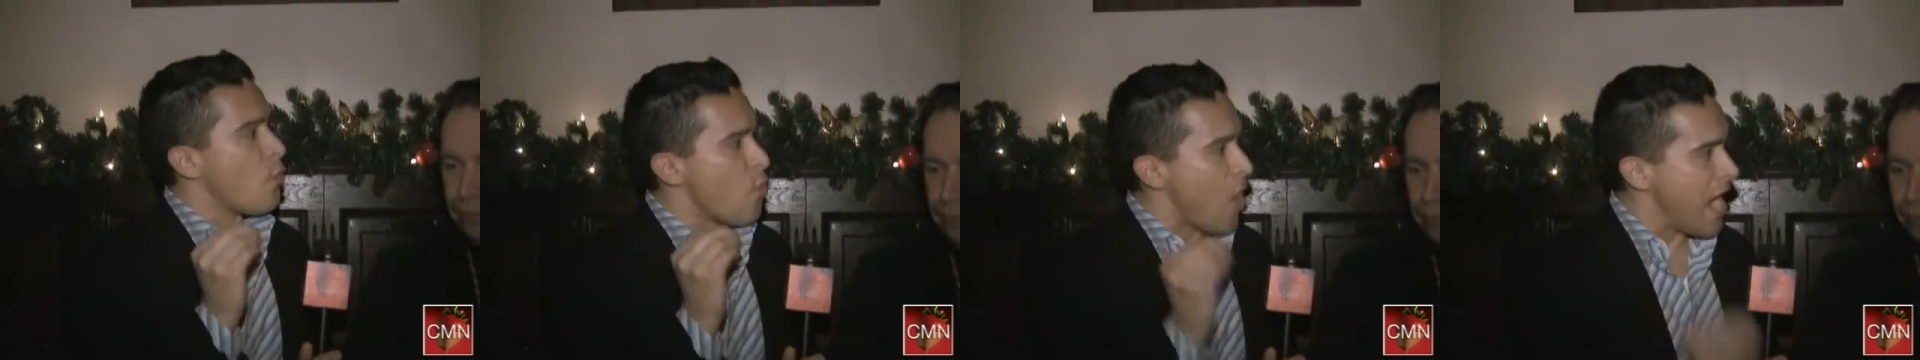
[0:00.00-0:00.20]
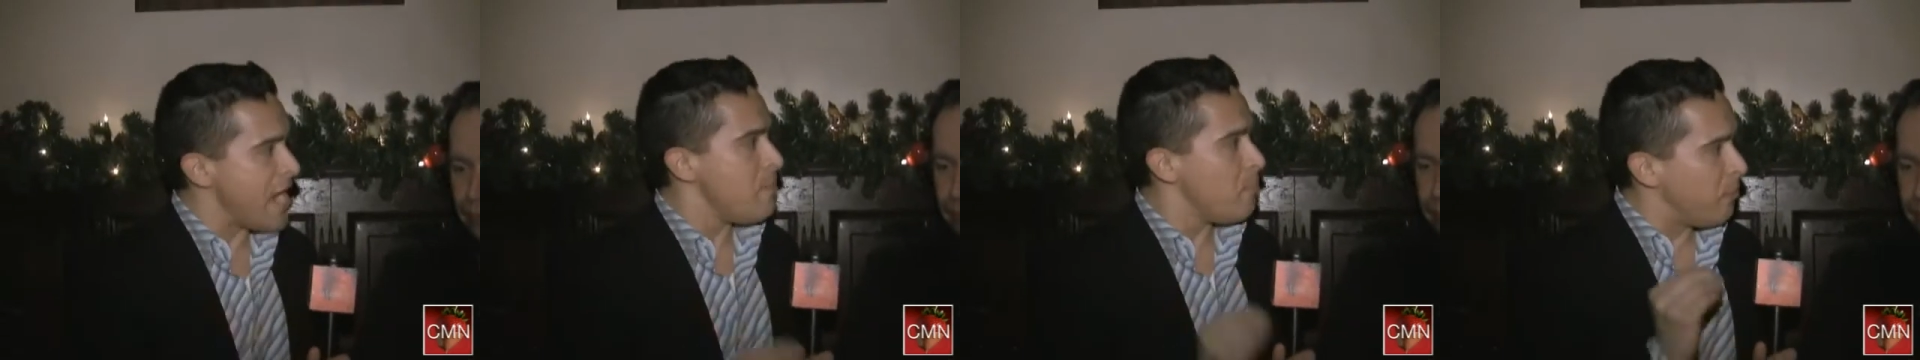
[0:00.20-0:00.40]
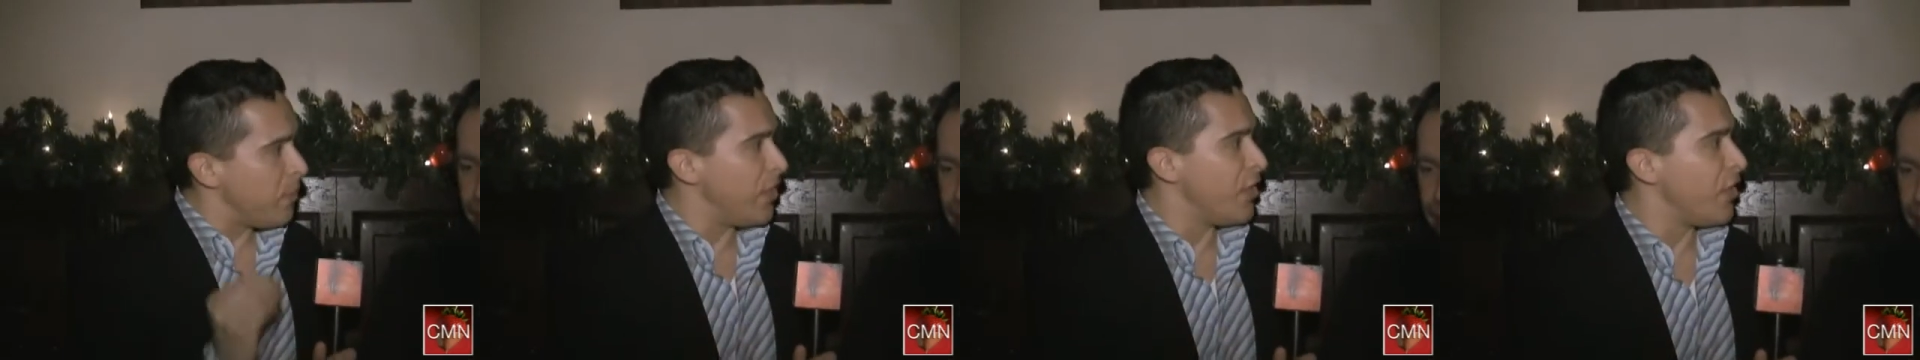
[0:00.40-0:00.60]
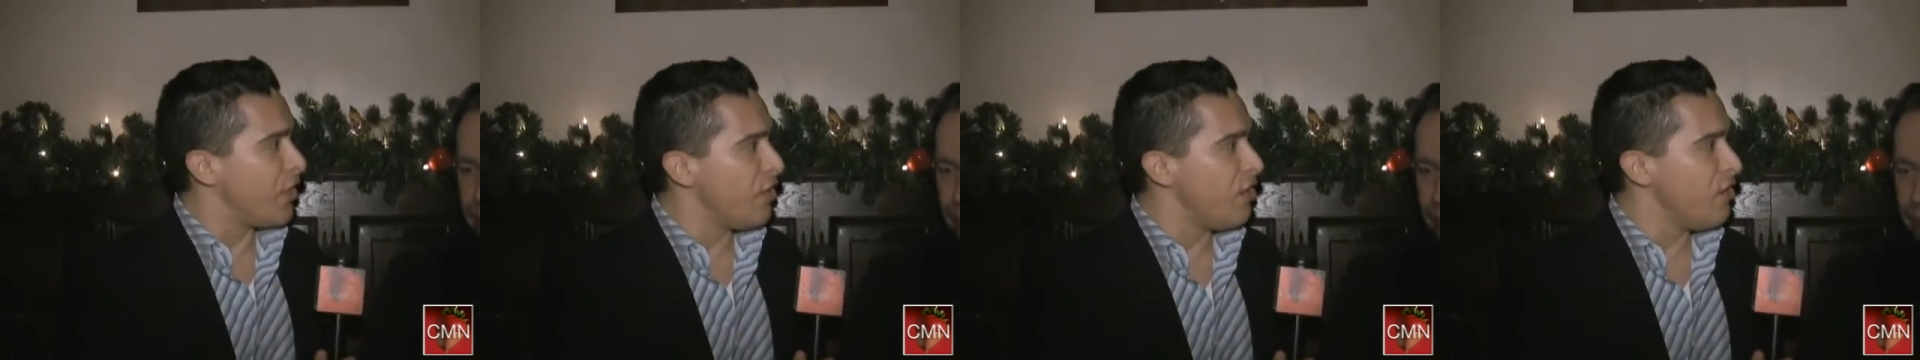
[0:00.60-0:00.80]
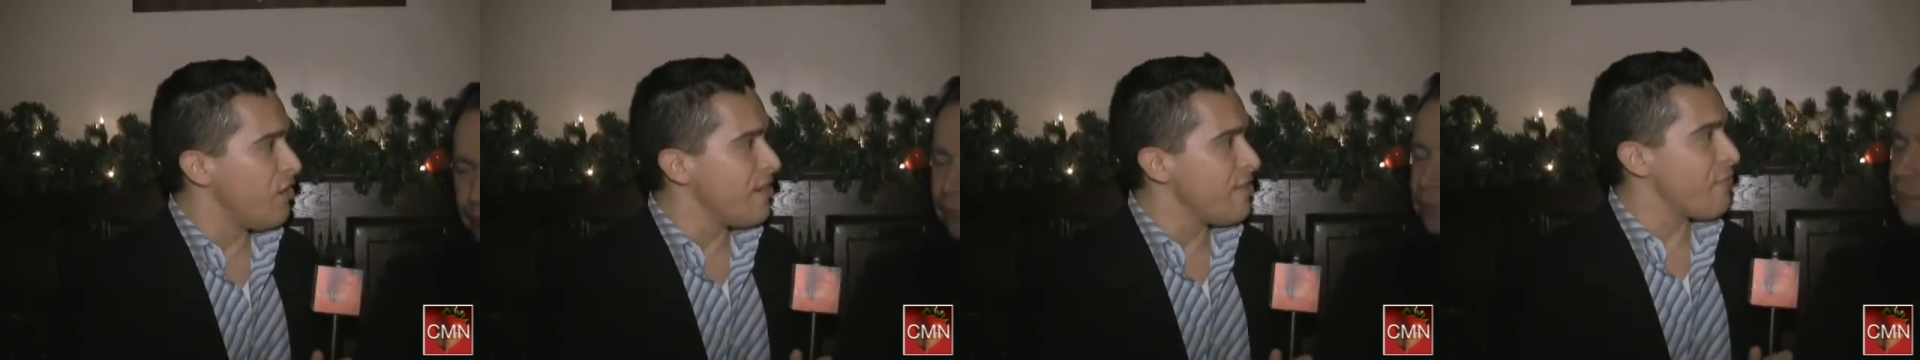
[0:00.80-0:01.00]
right
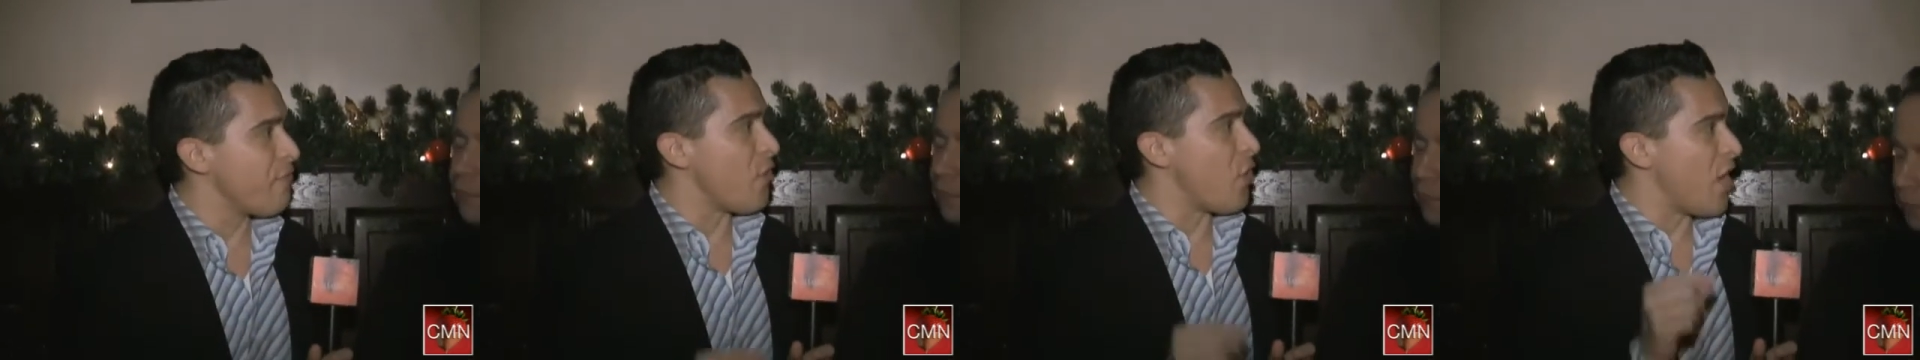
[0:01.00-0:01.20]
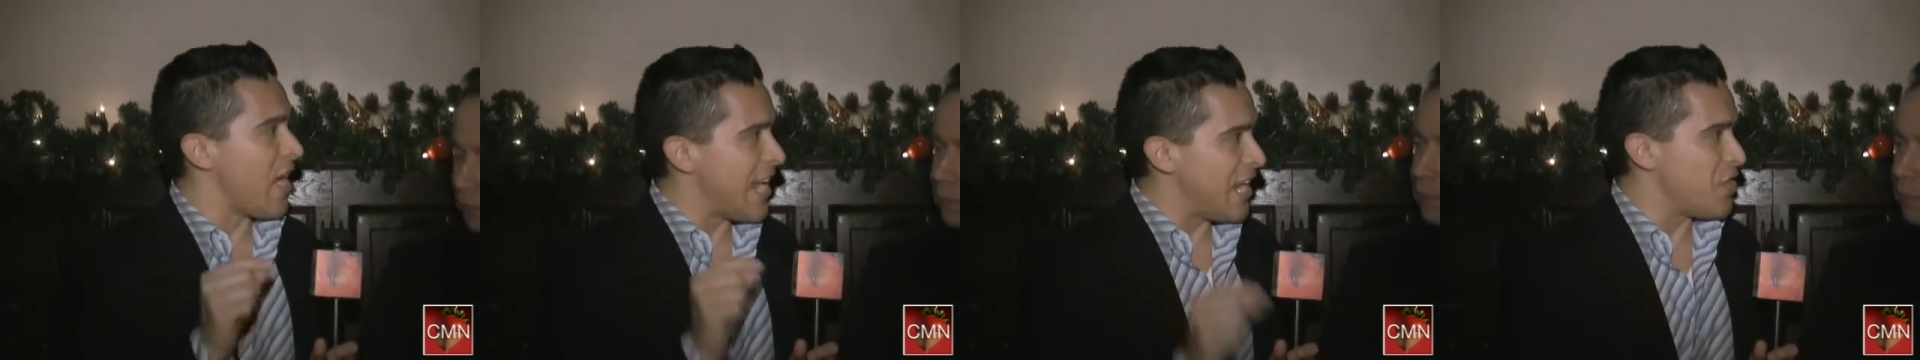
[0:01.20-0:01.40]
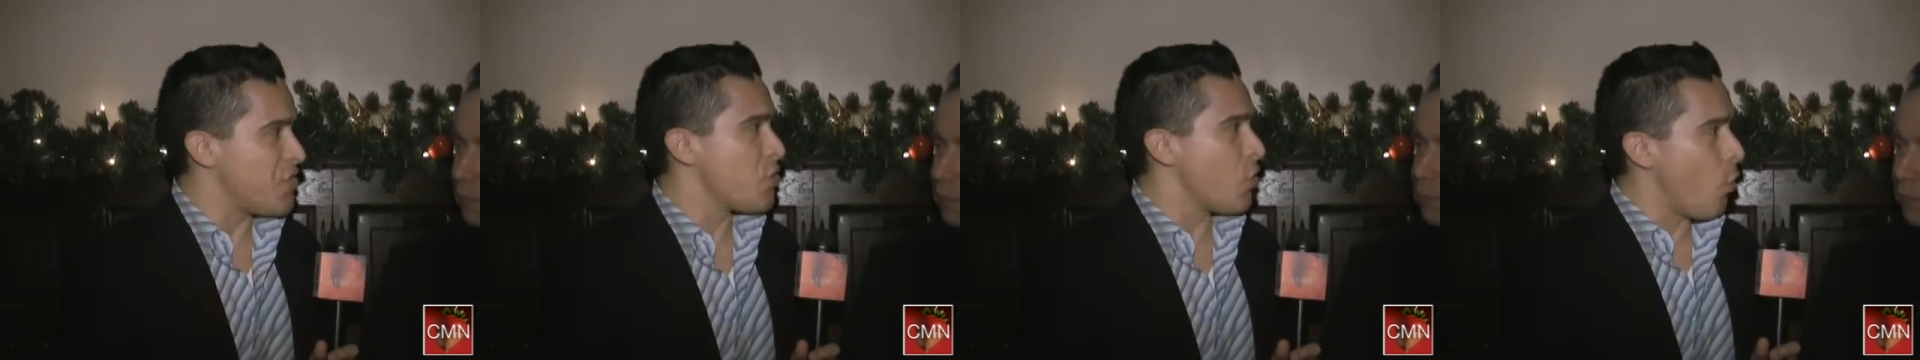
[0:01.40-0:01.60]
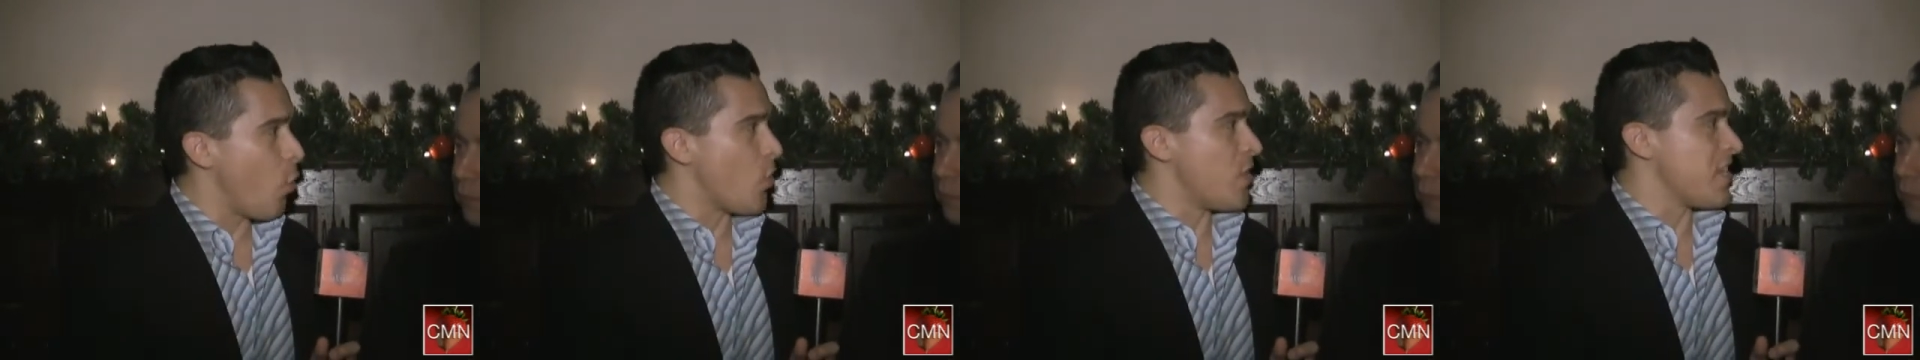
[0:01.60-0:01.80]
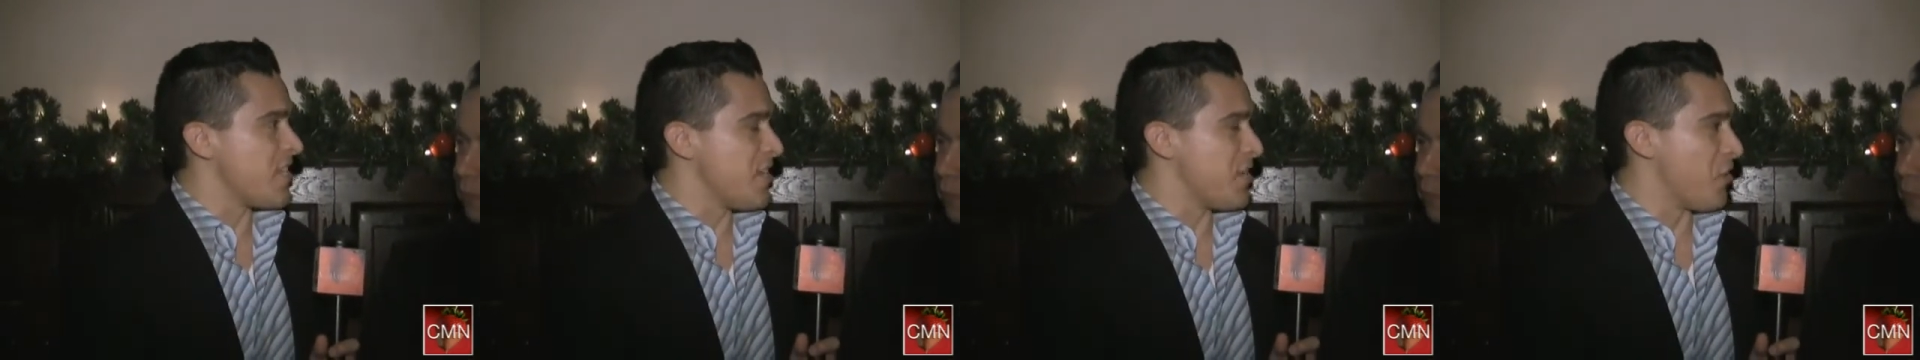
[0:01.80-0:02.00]
beer for each
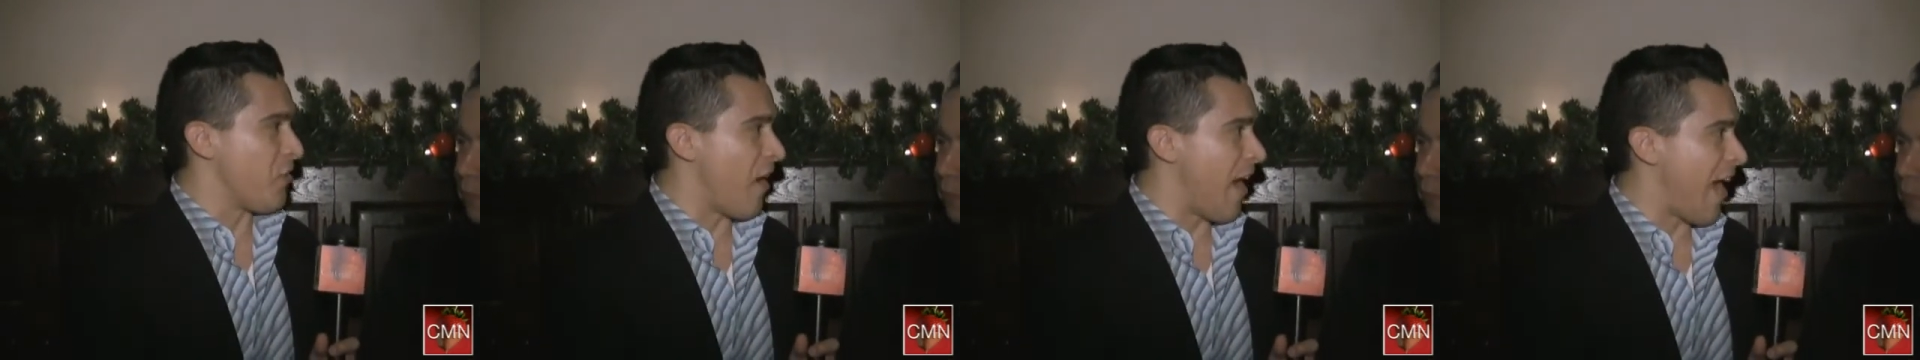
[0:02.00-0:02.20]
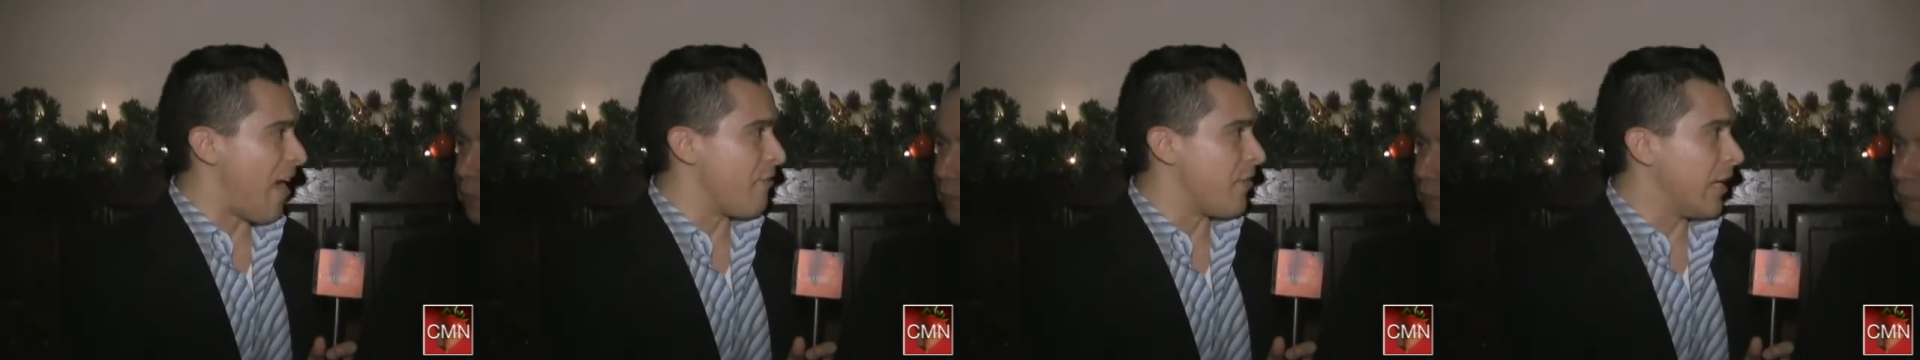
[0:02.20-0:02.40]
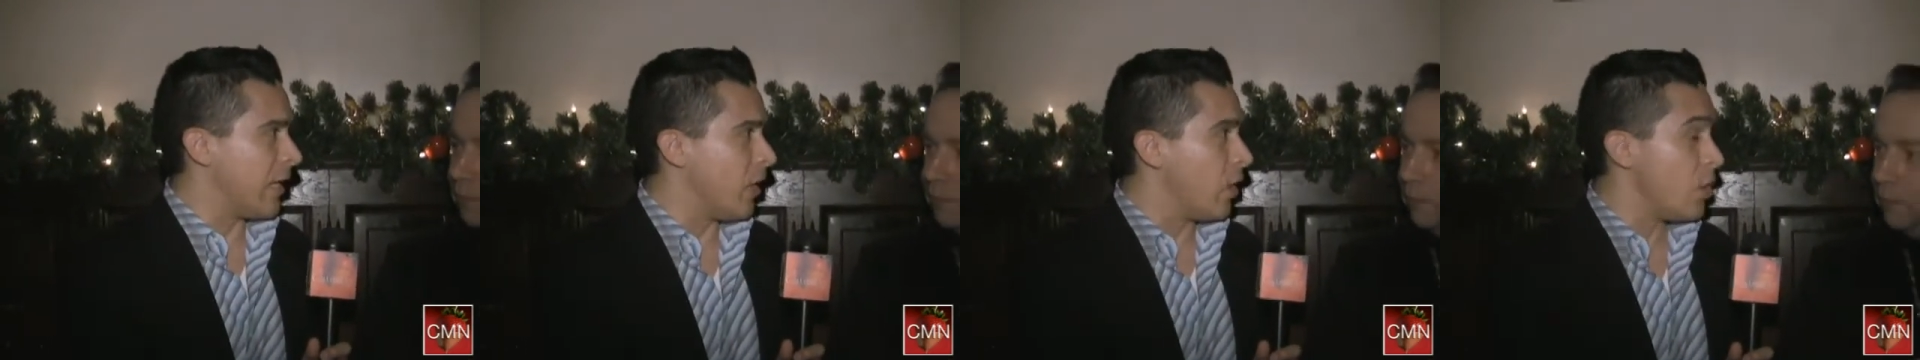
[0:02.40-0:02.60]
course that you're having,